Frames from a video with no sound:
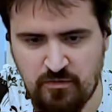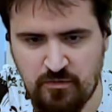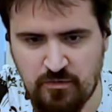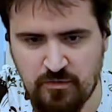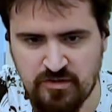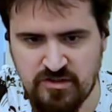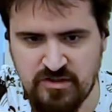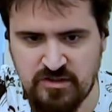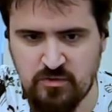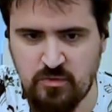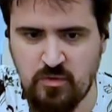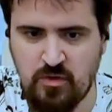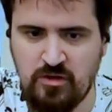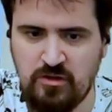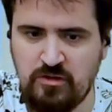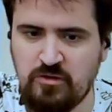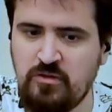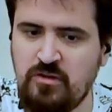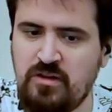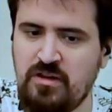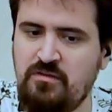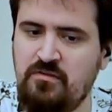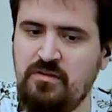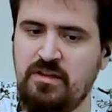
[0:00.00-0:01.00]
first of all,
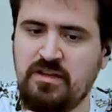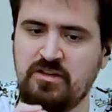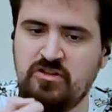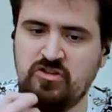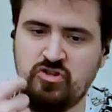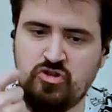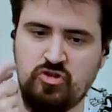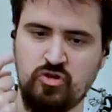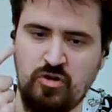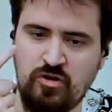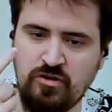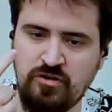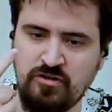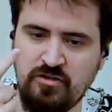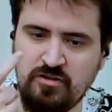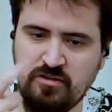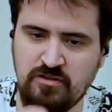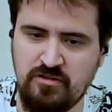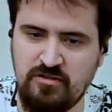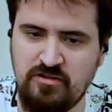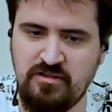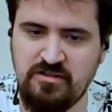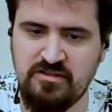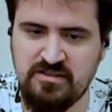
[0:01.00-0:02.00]
you have strong
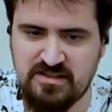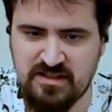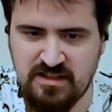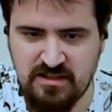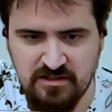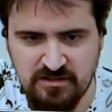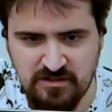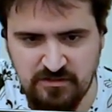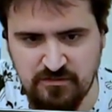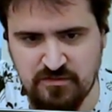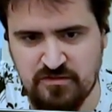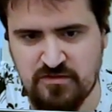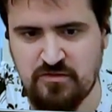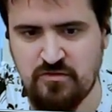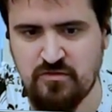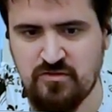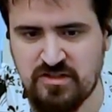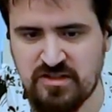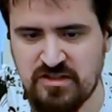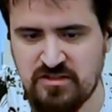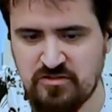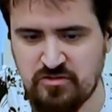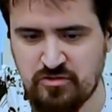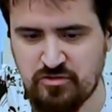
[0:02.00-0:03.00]
incentives to
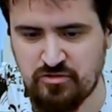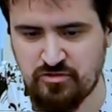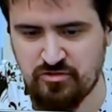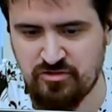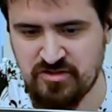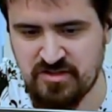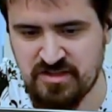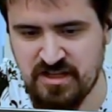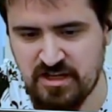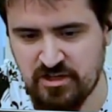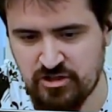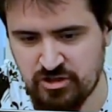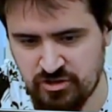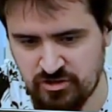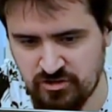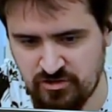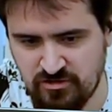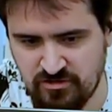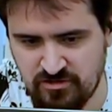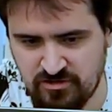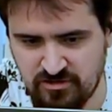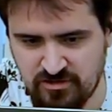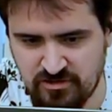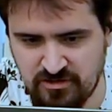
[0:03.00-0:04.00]
censor transaction.
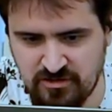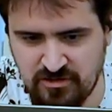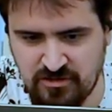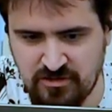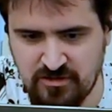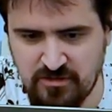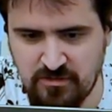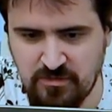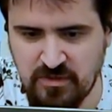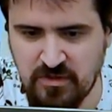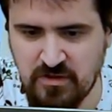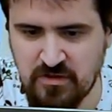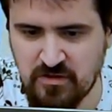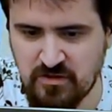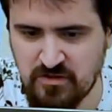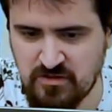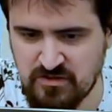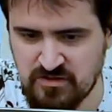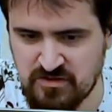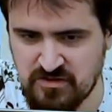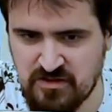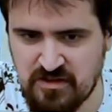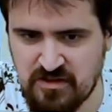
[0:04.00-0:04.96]
Because